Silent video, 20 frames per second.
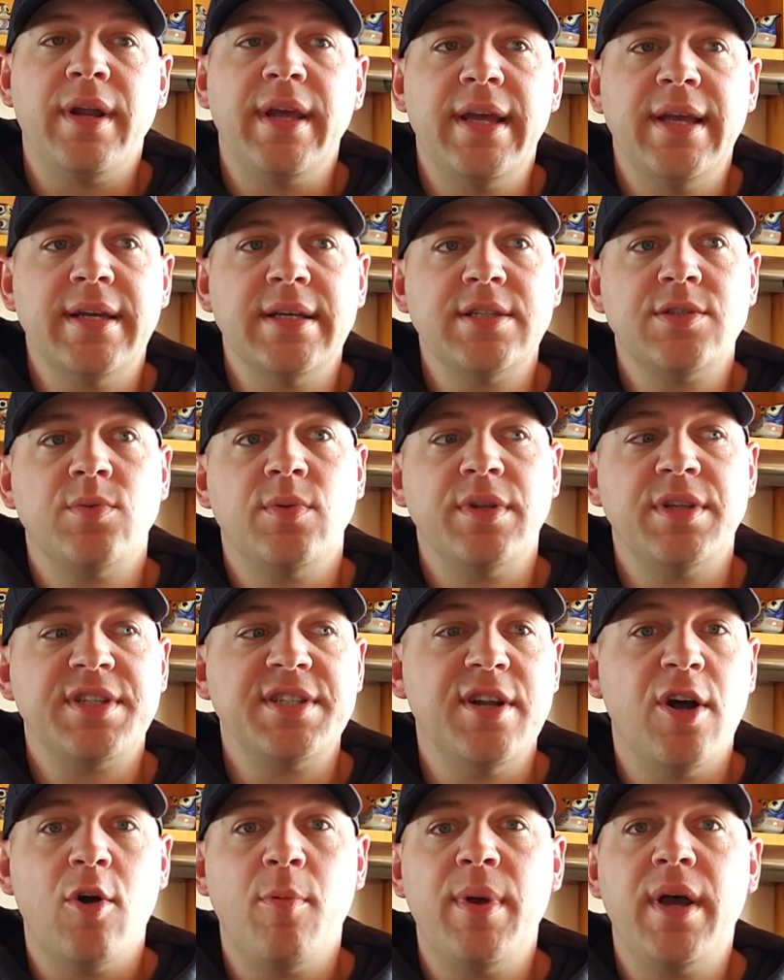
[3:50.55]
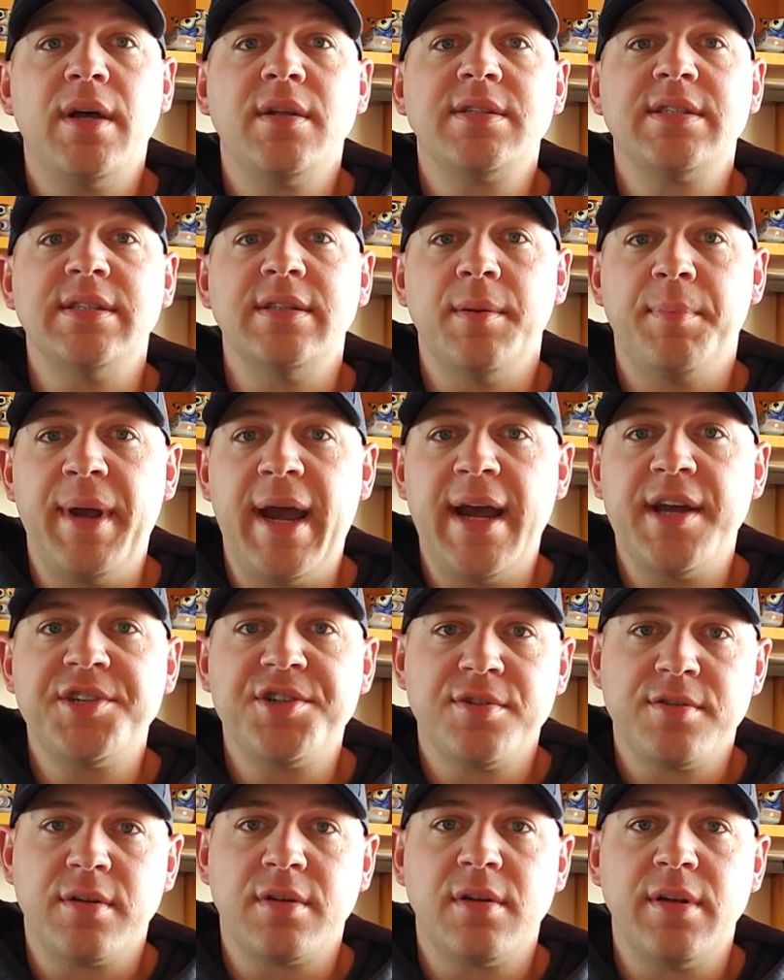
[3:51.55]
is when the snow melts and the
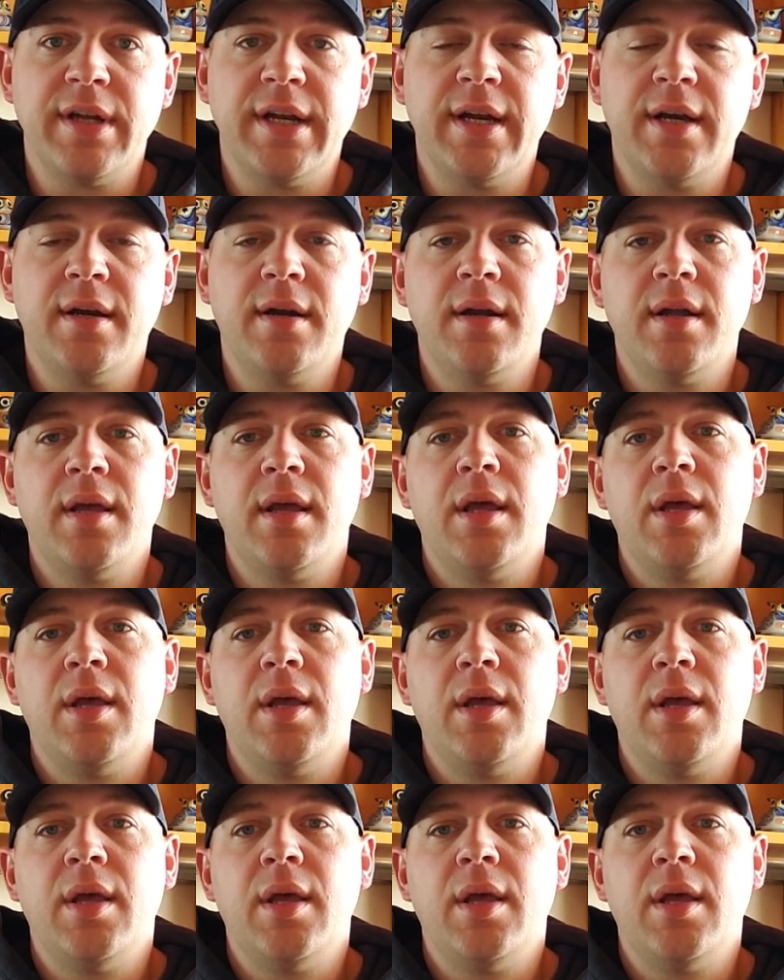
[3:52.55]
pastures are clear,